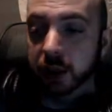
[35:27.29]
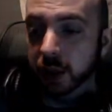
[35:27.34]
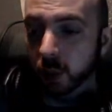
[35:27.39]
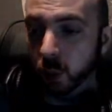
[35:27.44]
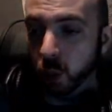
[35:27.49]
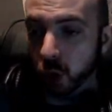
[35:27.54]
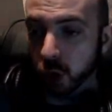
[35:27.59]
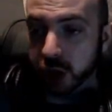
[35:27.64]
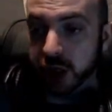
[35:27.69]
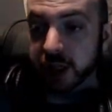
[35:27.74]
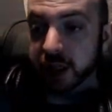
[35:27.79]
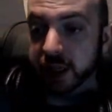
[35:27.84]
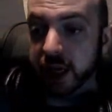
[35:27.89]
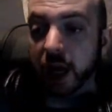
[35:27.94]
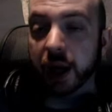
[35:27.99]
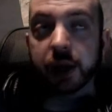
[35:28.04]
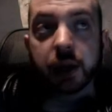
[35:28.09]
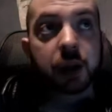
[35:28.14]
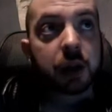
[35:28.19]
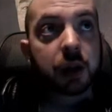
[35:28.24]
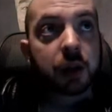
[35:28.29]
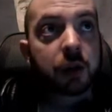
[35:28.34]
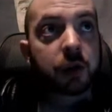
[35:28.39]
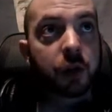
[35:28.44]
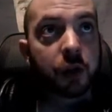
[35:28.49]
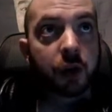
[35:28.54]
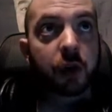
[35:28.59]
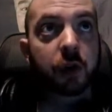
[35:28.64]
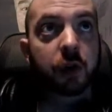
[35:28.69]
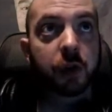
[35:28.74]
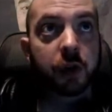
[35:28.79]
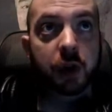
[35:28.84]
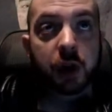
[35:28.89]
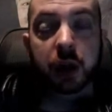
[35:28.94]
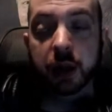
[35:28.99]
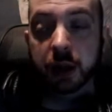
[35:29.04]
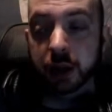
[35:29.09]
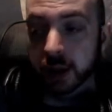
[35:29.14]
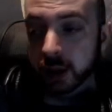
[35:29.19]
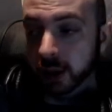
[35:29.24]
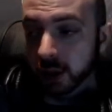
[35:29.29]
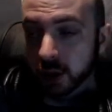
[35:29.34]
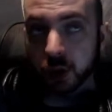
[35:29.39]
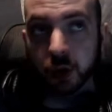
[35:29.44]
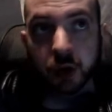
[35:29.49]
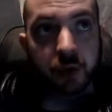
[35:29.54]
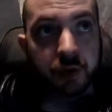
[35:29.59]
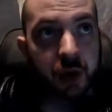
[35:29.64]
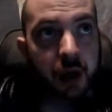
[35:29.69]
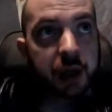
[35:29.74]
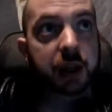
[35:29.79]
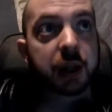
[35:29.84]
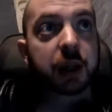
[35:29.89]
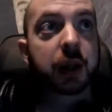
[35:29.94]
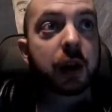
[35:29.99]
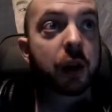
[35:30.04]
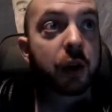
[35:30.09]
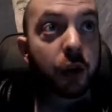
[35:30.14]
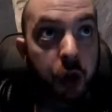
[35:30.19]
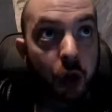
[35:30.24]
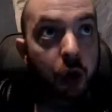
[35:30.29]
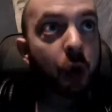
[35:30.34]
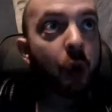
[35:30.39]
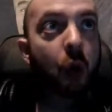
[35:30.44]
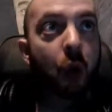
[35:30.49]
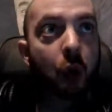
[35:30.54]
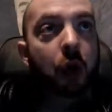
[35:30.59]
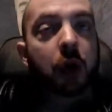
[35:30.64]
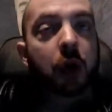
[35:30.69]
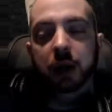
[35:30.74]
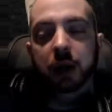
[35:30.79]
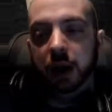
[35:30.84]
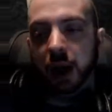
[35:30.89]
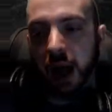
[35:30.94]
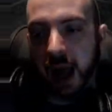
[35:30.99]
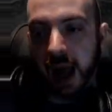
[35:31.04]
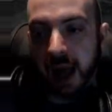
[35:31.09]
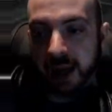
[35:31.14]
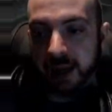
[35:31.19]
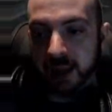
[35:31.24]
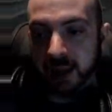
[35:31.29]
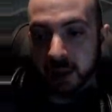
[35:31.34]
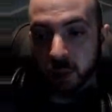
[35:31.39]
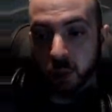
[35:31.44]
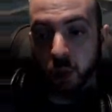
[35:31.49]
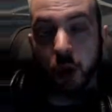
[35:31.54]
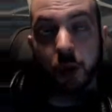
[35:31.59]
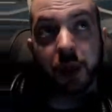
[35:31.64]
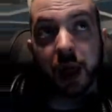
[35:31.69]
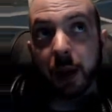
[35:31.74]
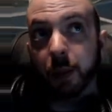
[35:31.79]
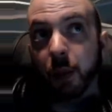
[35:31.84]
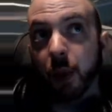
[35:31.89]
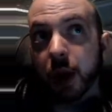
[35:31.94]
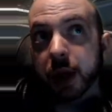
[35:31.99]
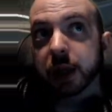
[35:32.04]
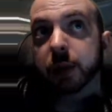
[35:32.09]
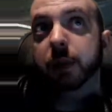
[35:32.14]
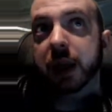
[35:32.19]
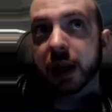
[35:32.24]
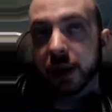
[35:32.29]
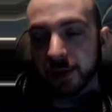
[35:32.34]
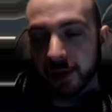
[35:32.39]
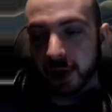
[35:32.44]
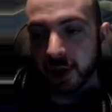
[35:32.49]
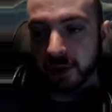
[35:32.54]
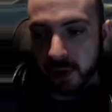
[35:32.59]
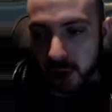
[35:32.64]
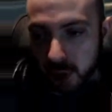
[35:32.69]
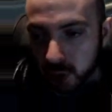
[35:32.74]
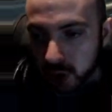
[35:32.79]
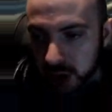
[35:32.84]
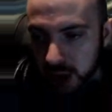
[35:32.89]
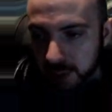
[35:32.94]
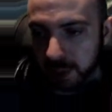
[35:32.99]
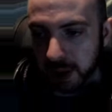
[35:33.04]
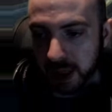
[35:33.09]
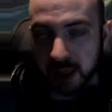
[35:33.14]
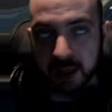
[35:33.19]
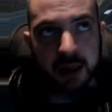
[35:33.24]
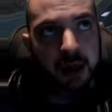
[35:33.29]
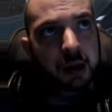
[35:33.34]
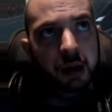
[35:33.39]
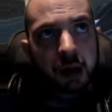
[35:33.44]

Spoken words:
what she's done for the sort of like the lore and what that might mean for the future, because